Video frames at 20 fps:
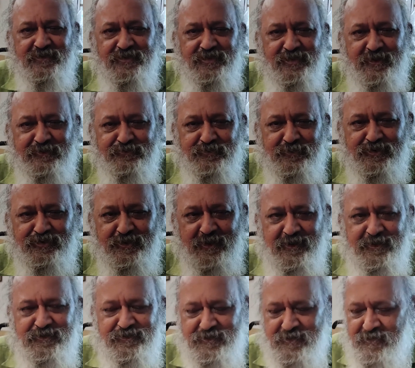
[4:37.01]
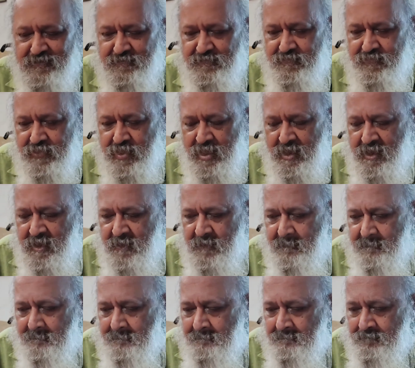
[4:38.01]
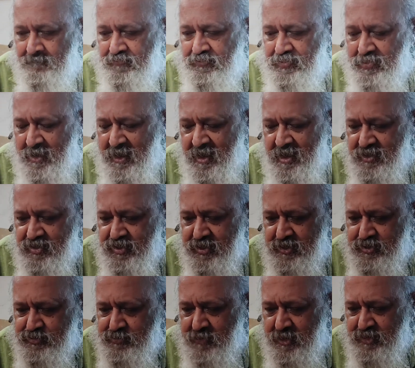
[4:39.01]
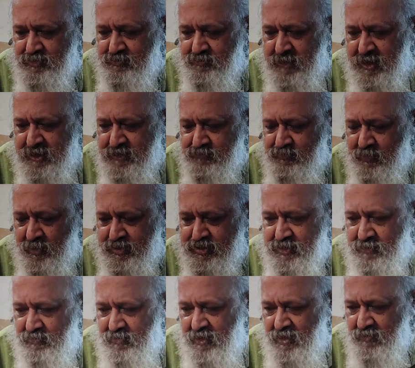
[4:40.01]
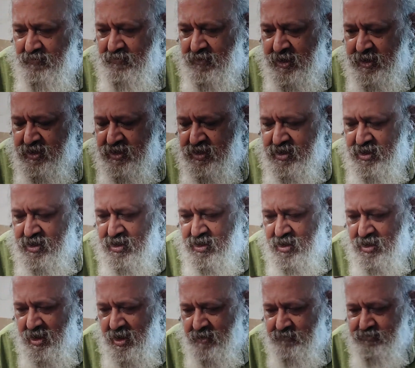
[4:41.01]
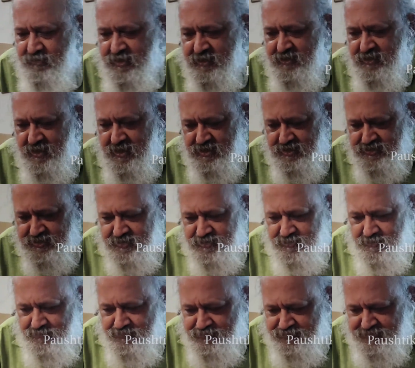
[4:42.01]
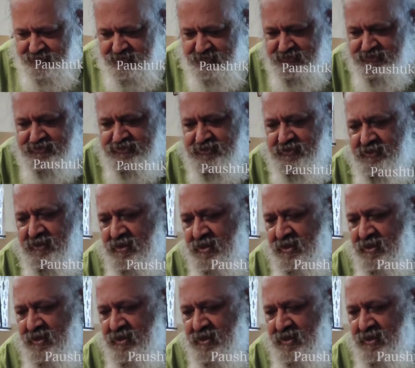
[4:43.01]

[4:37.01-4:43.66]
That was the idea. And this was made possible by hybridization of seeds.